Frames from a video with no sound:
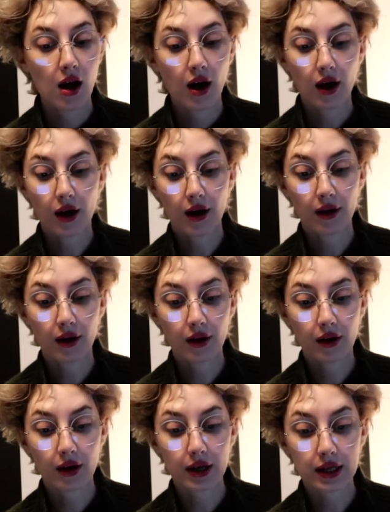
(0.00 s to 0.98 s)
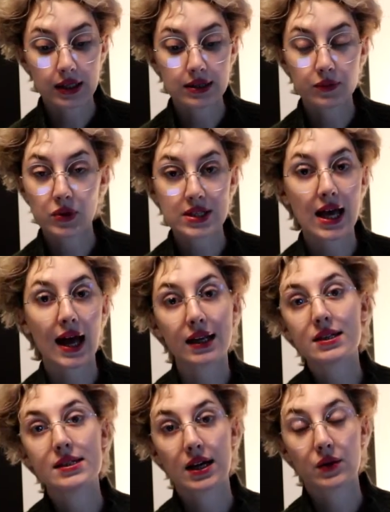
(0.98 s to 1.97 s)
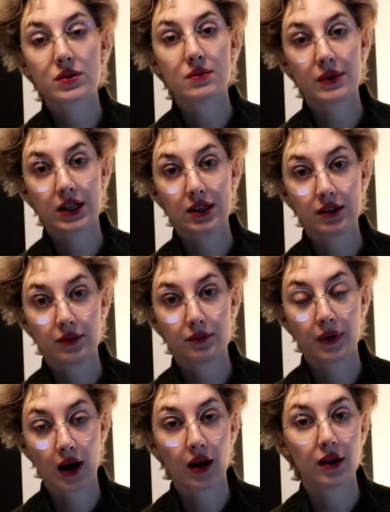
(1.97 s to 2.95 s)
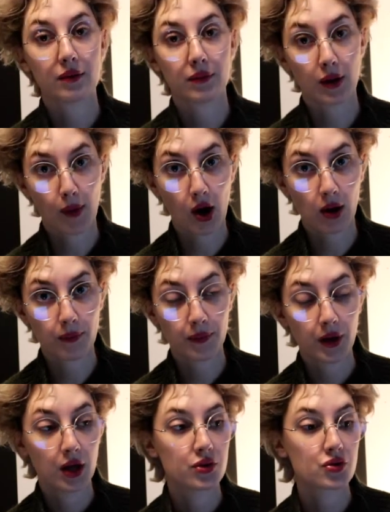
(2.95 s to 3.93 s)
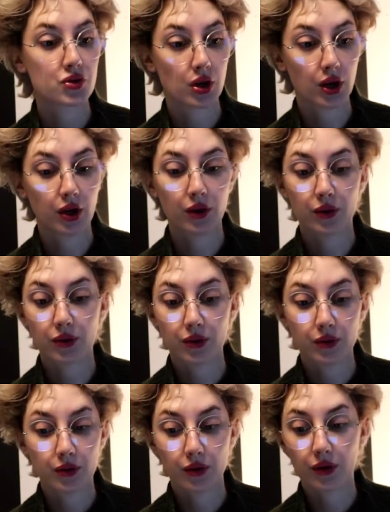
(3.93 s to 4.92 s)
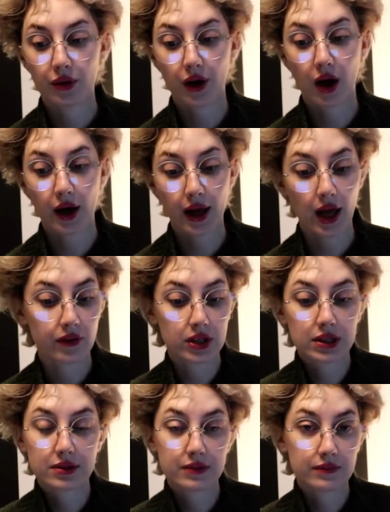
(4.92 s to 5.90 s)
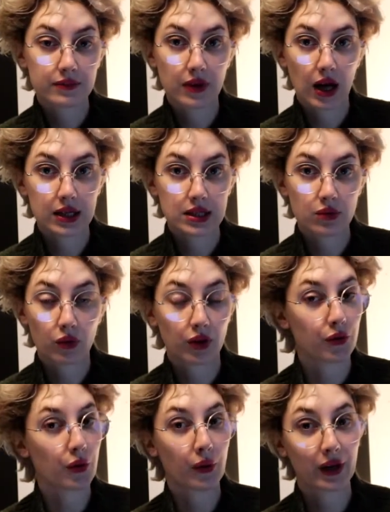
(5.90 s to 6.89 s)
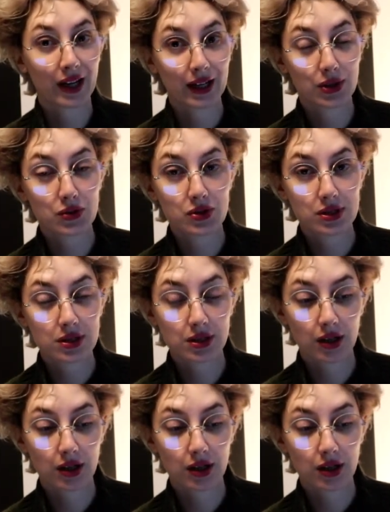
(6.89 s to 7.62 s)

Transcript: It was handed down to me by my mom. So I had it. I didn't want to throw it out.